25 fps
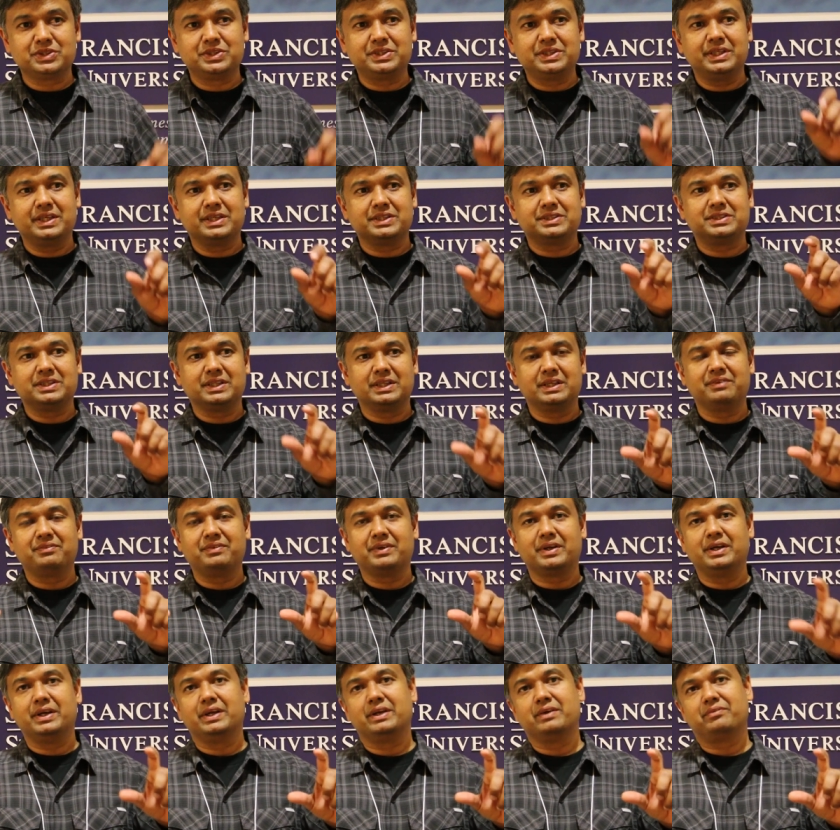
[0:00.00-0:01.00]
see a
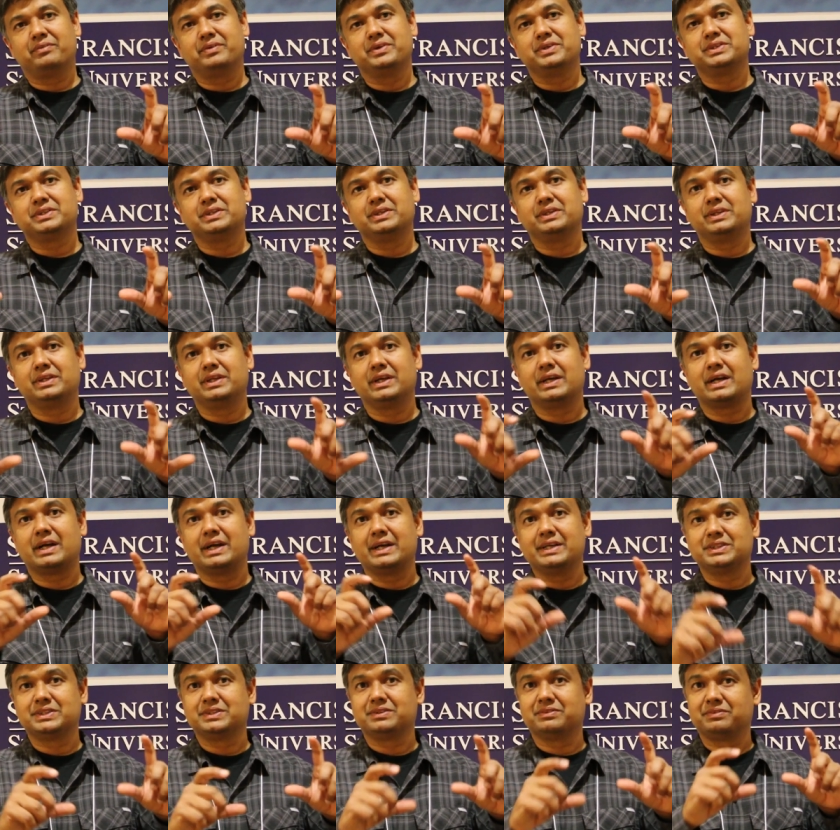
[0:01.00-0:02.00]
significant difference in the
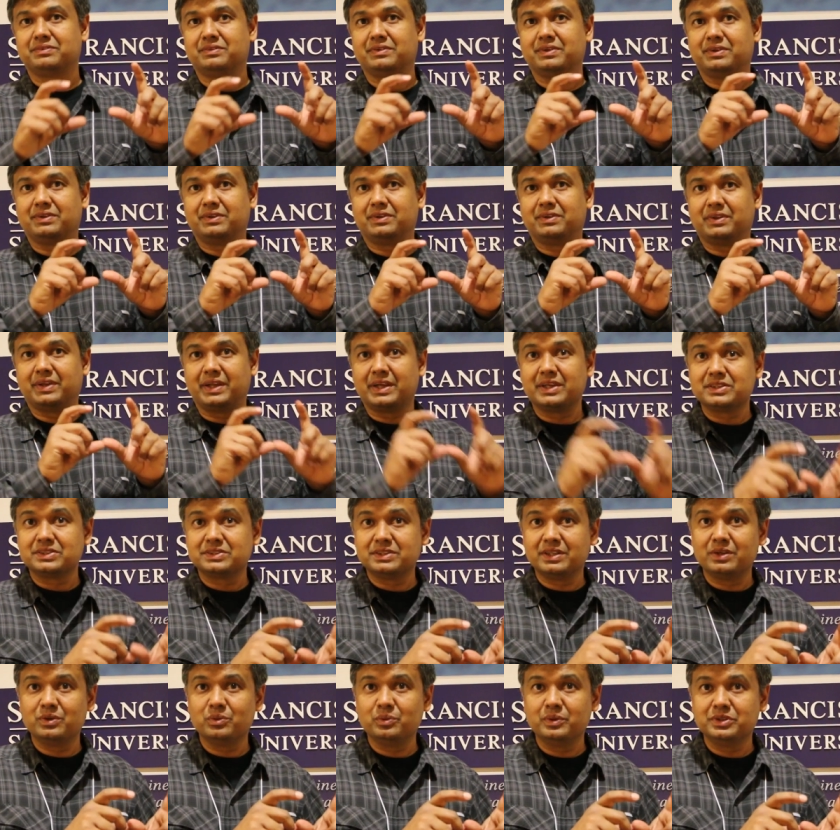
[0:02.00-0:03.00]
kinds of things
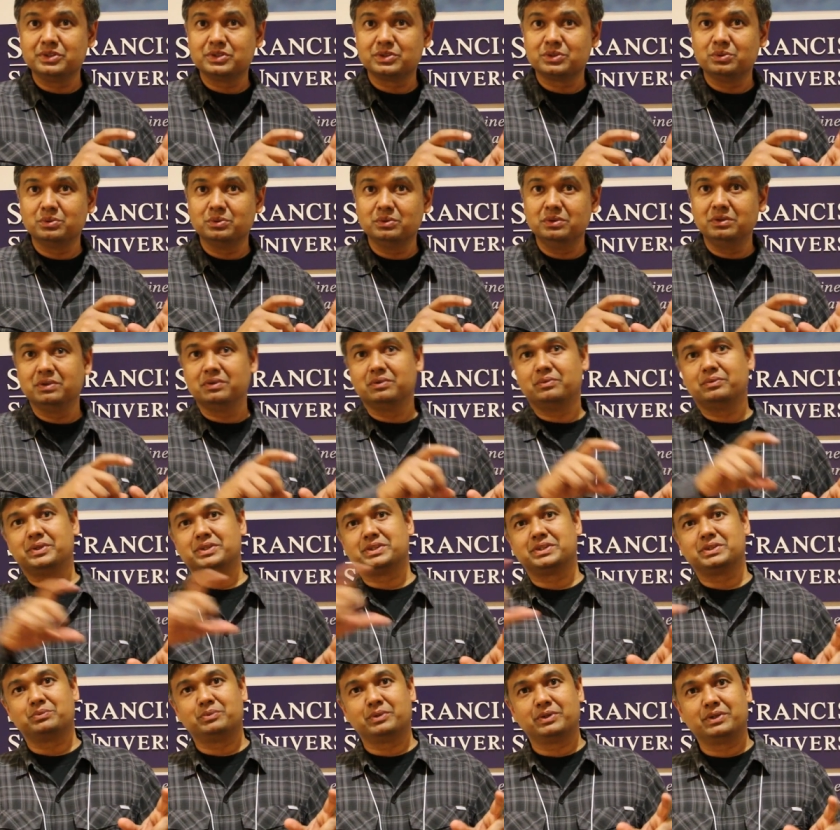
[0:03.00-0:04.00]
they do in school
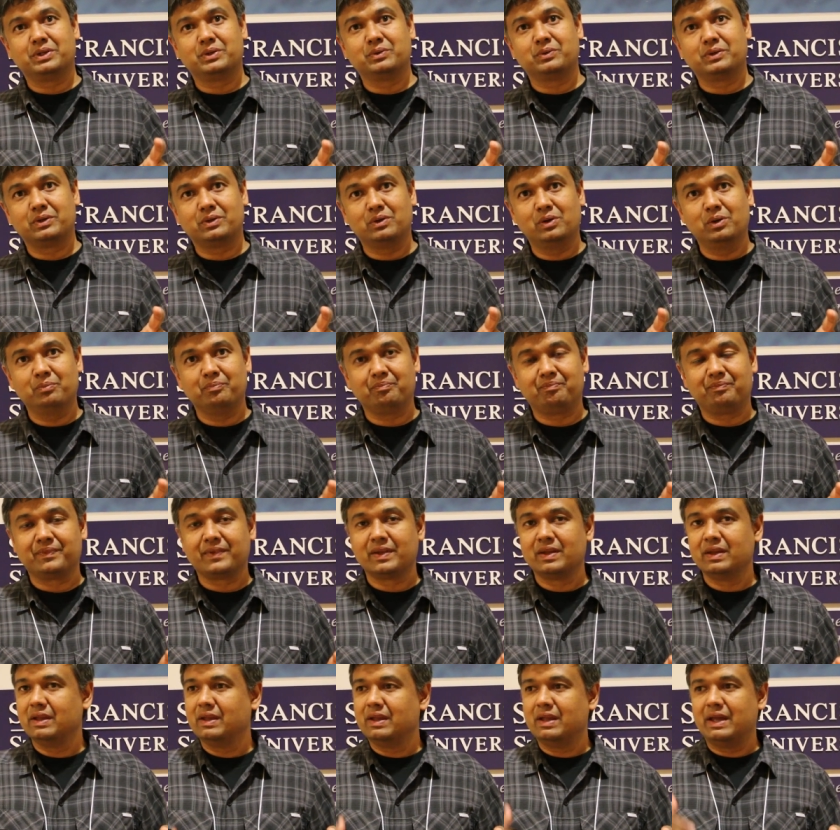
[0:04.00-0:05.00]
versus what they do at home.
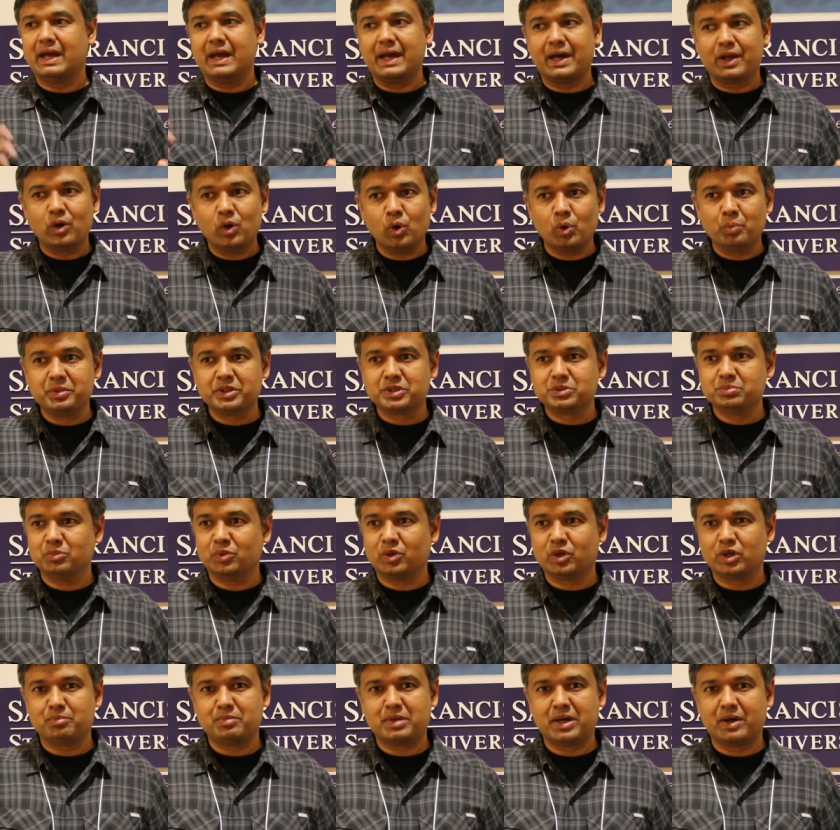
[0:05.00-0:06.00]
At home, it's
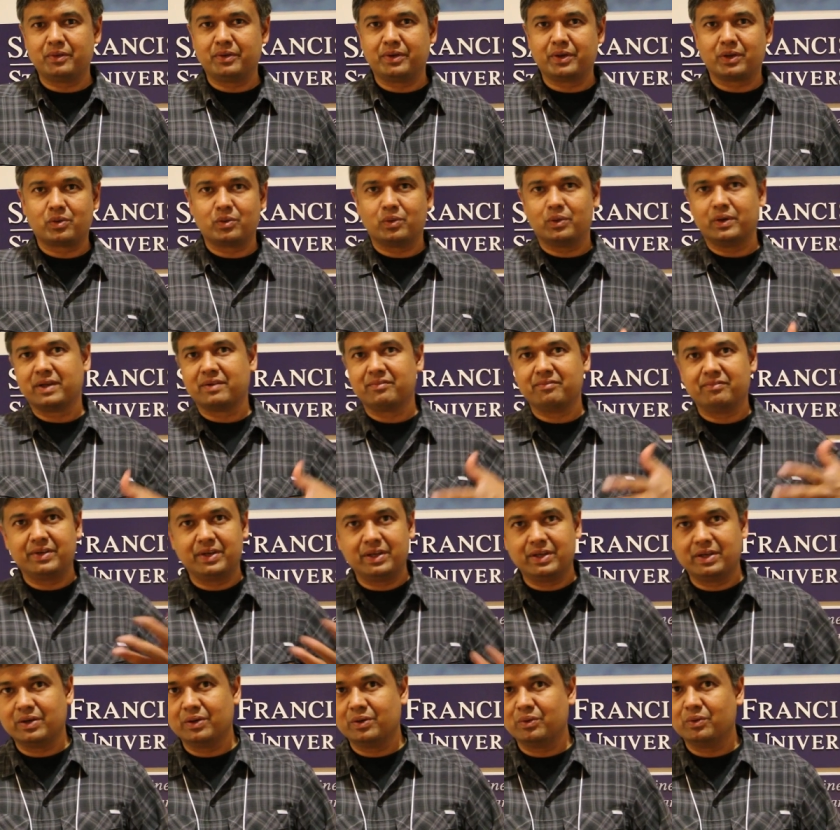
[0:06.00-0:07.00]
more about recording
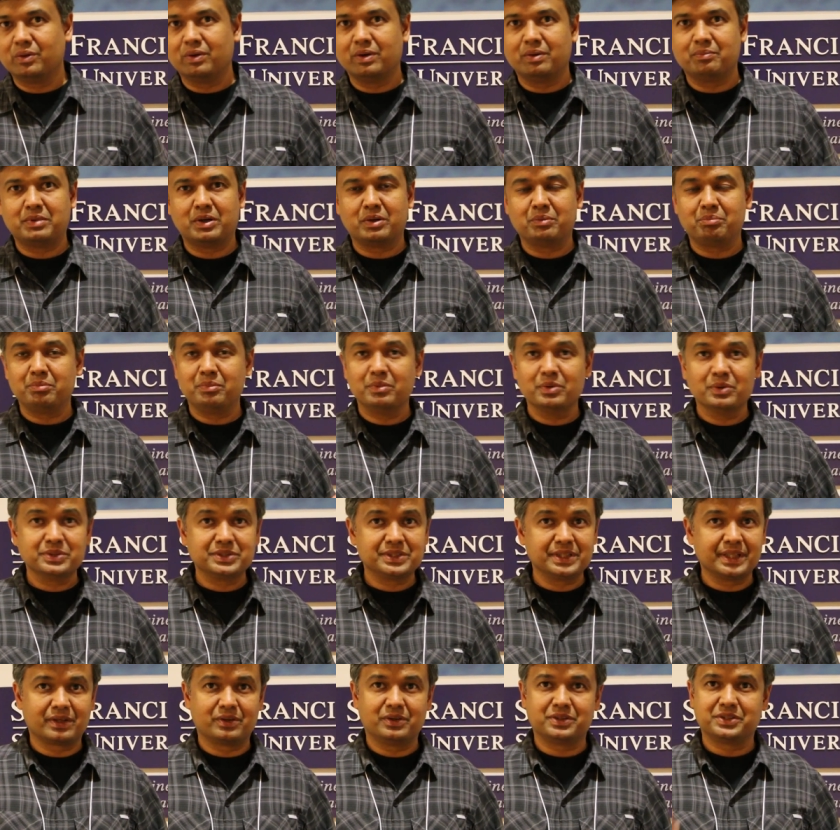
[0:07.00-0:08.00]
video, about
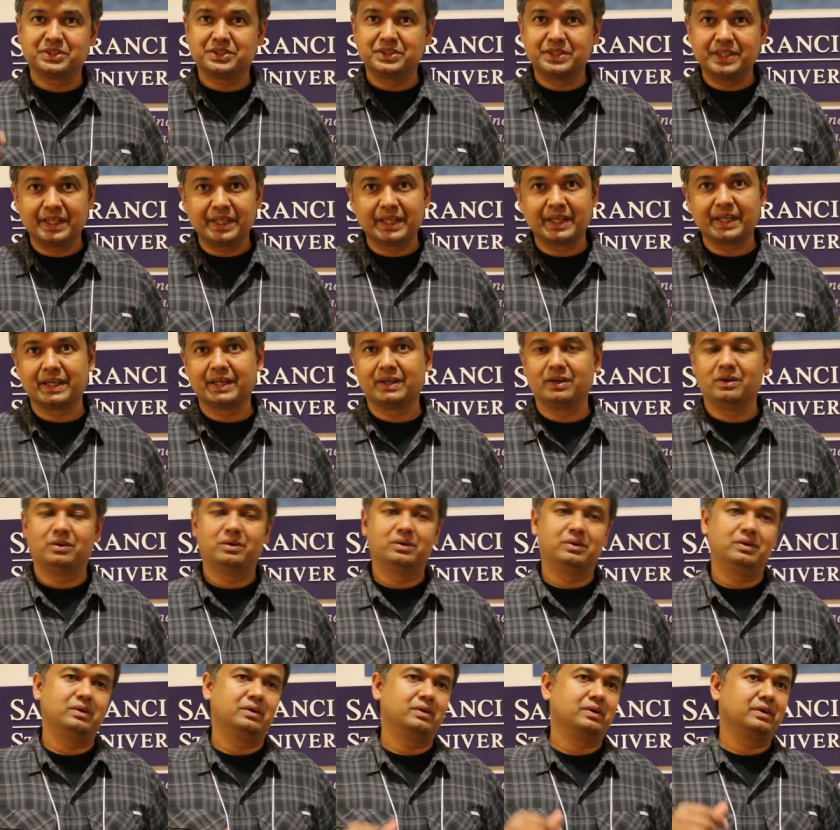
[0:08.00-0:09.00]
music, or singing,
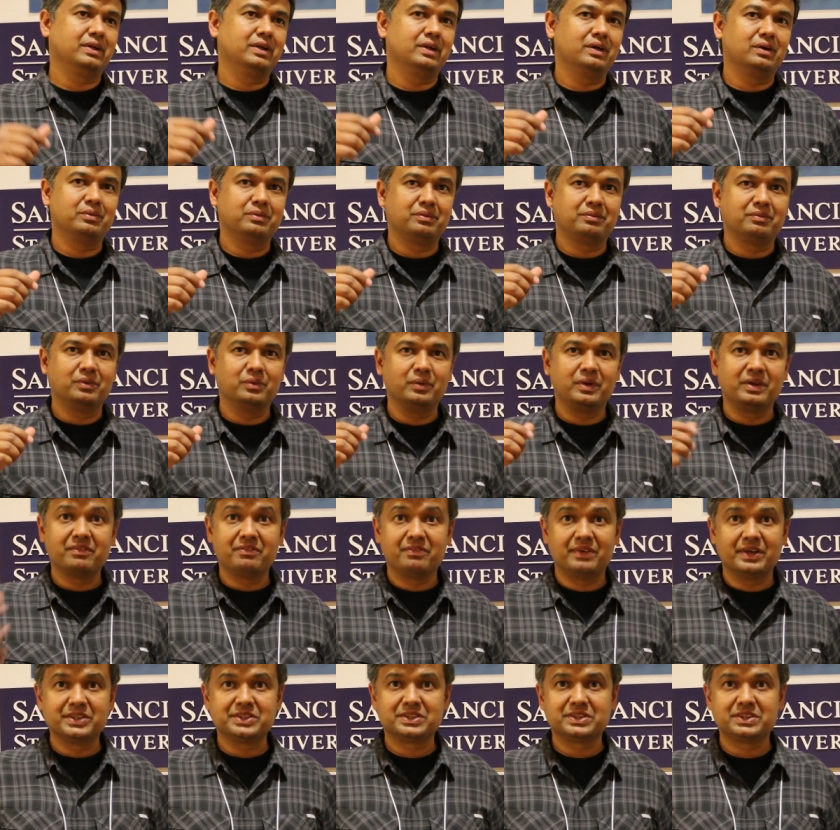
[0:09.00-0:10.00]
or, you know, doing
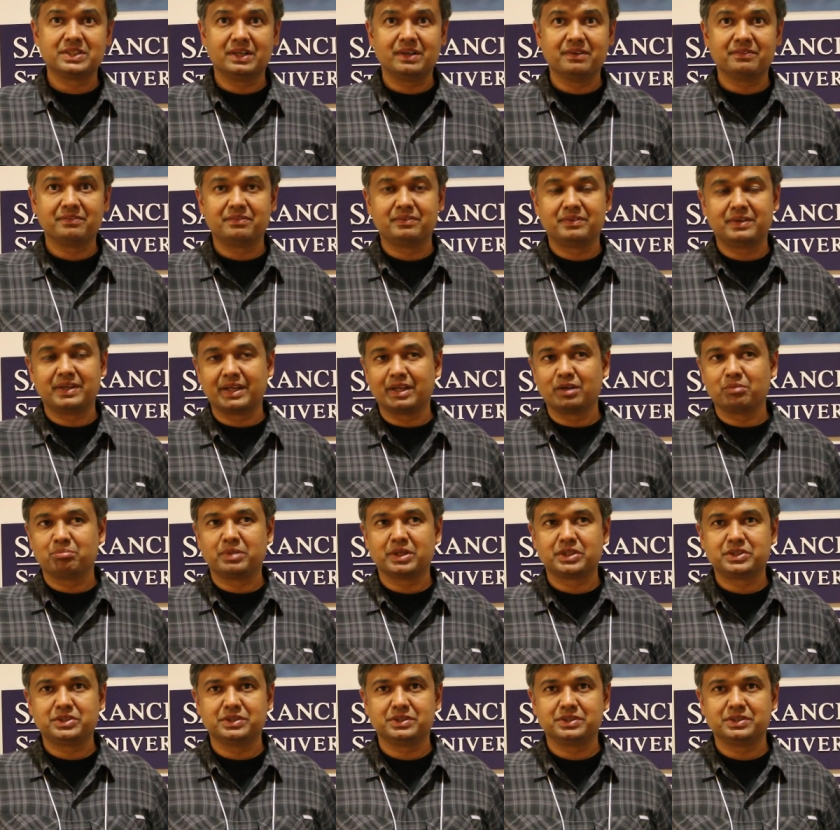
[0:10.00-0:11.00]
fun stuff, taking
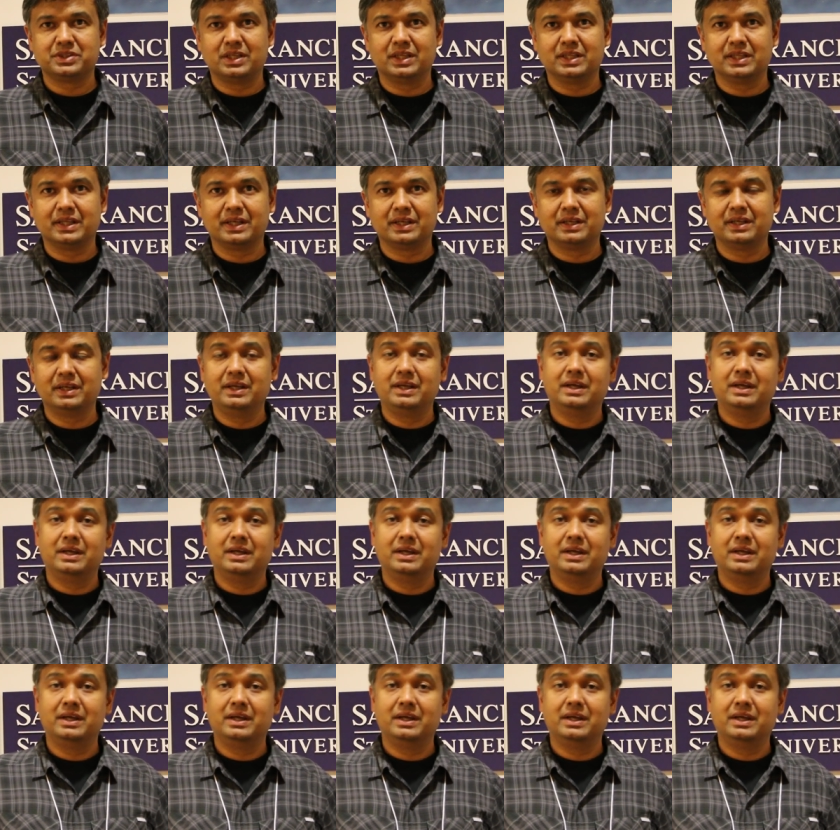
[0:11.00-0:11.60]
pictures and all that.